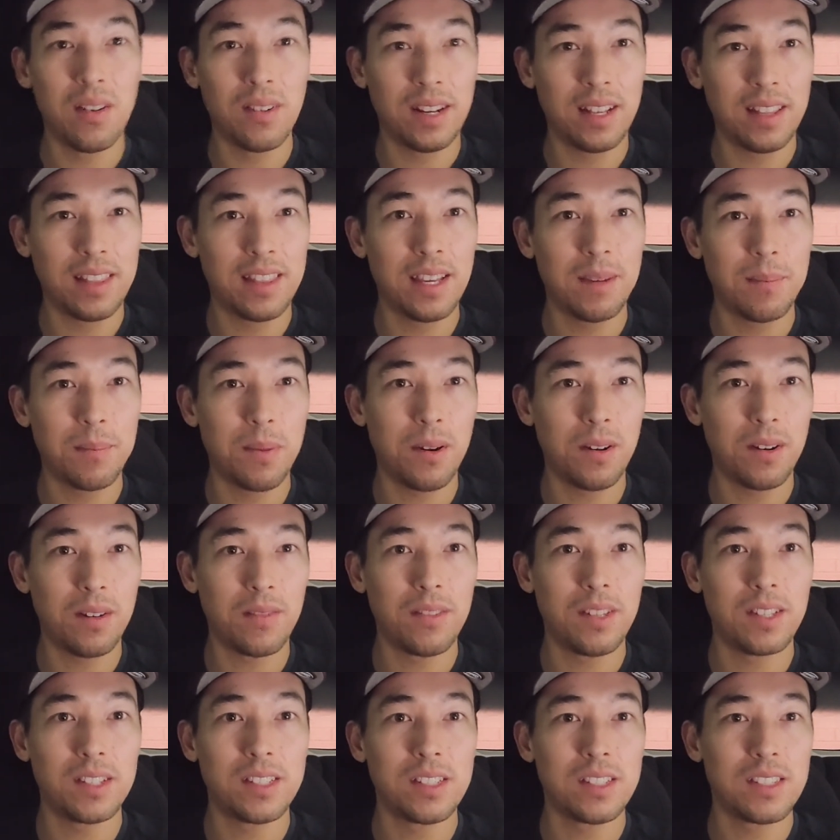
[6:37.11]
and I think part of
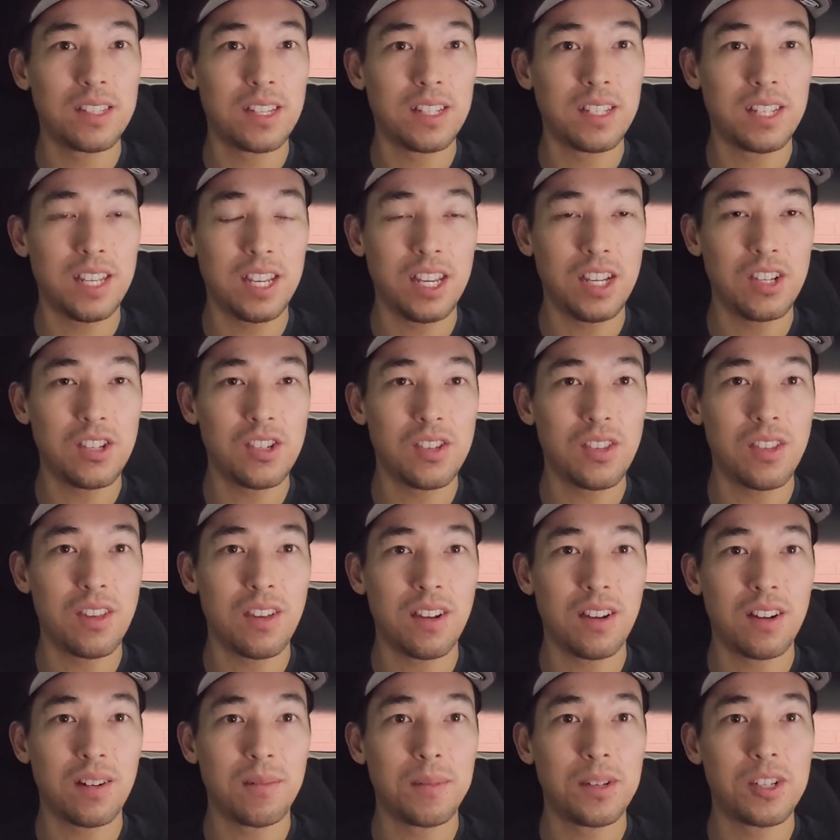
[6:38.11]
this is to teach
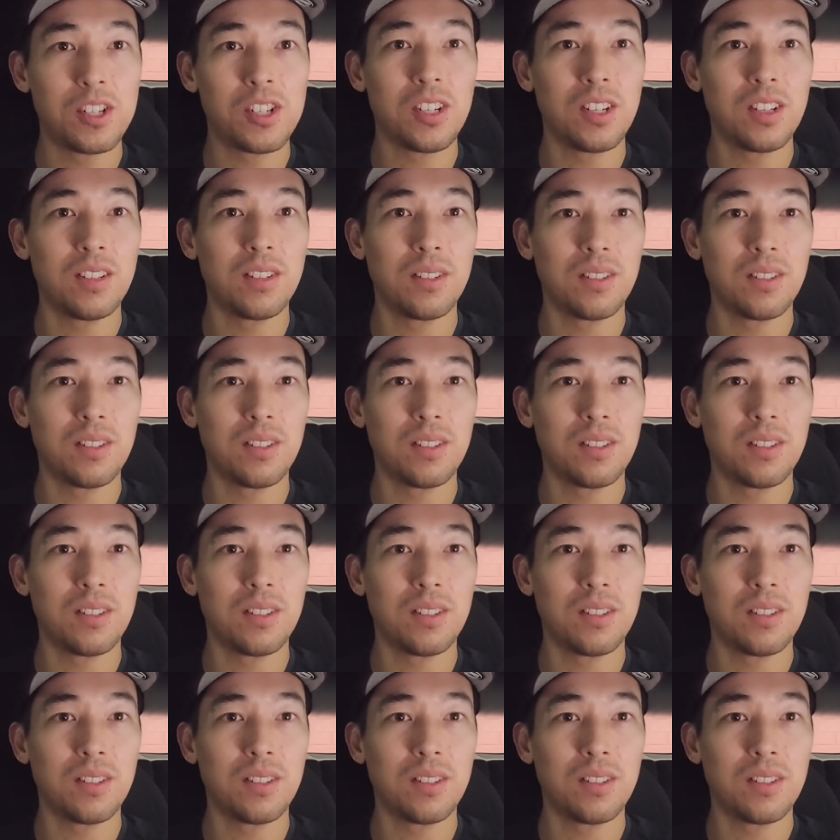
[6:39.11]
their machine